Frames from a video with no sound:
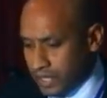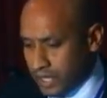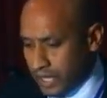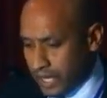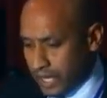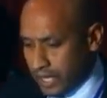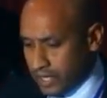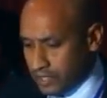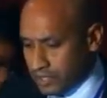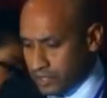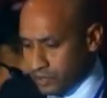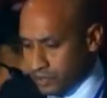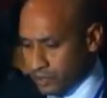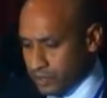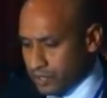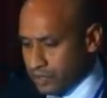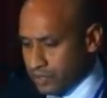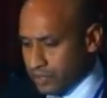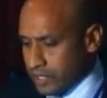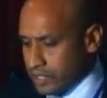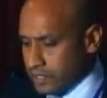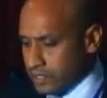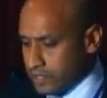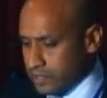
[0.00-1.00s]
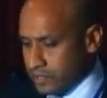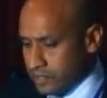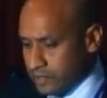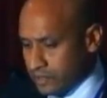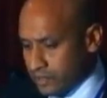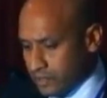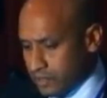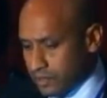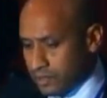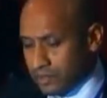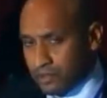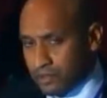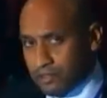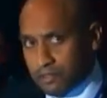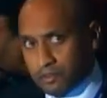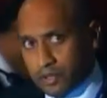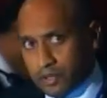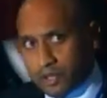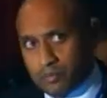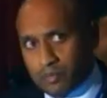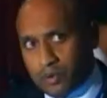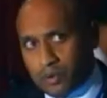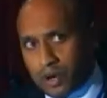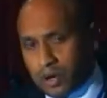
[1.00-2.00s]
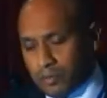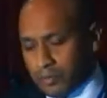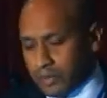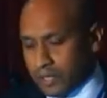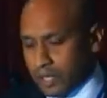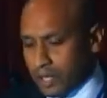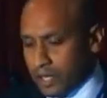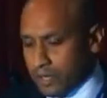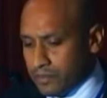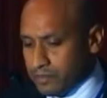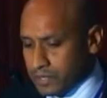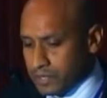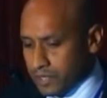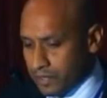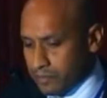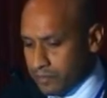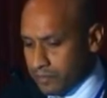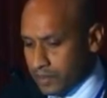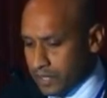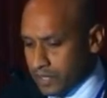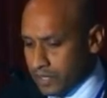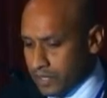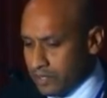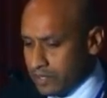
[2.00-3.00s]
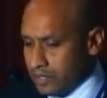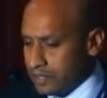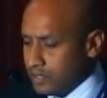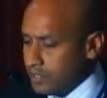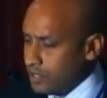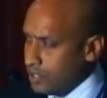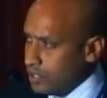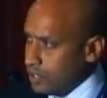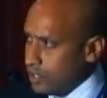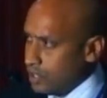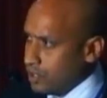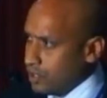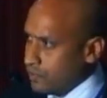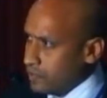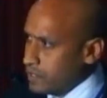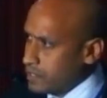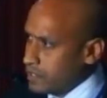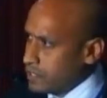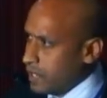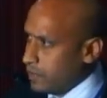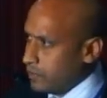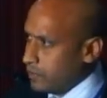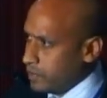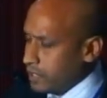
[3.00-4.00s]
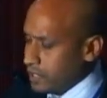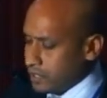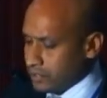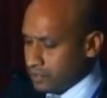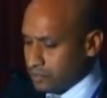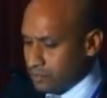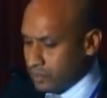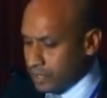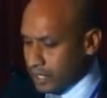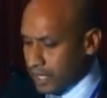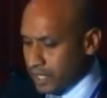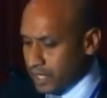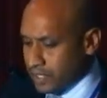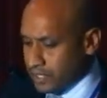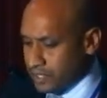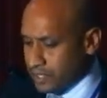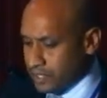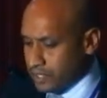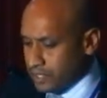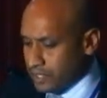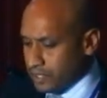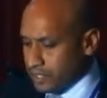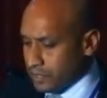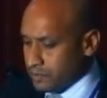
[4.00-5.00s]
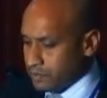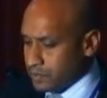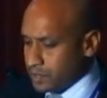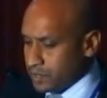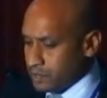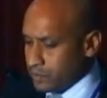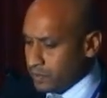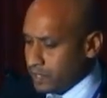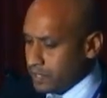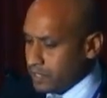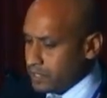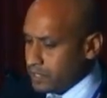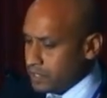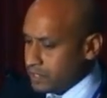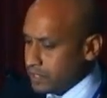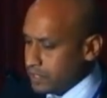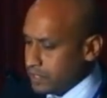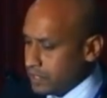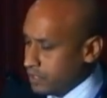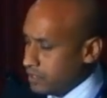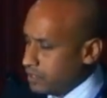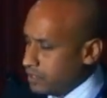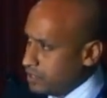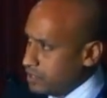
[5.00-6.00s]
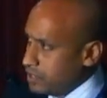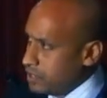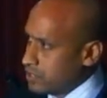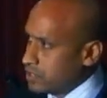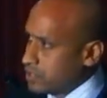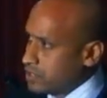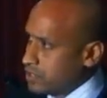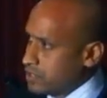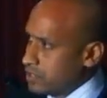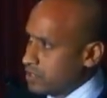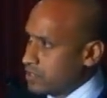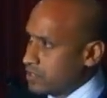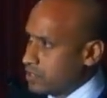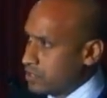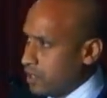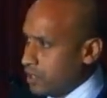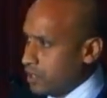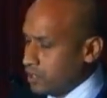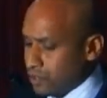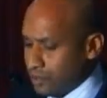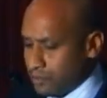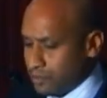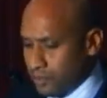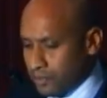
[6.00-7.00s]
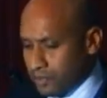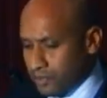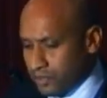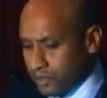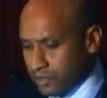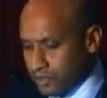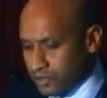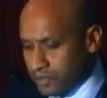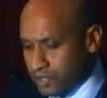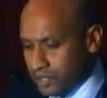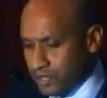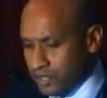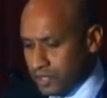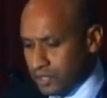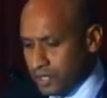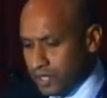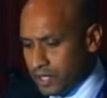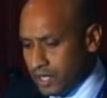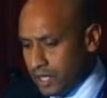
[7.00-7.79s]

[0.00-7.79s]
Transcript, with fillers: and to address the three primary aims up there of examining the relationship between internet addiction and psychopathology,